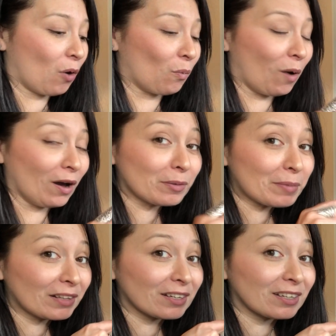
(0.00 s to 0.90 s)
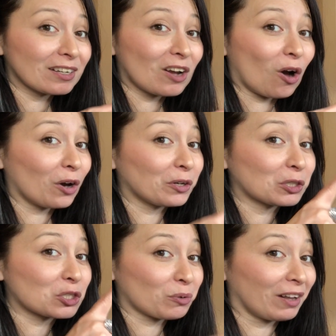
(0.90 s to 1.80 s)
watermelon on a
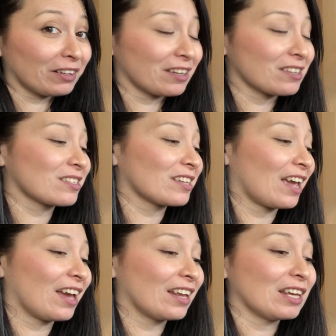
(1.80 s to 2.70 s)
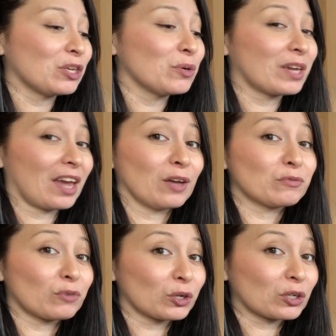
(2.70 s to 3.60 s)
trellis, and you can
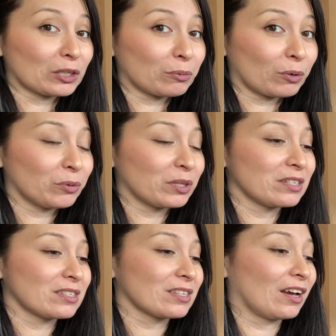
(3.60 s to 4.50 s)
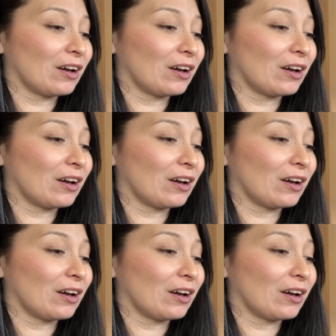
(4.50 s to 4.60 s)
vertically grow these.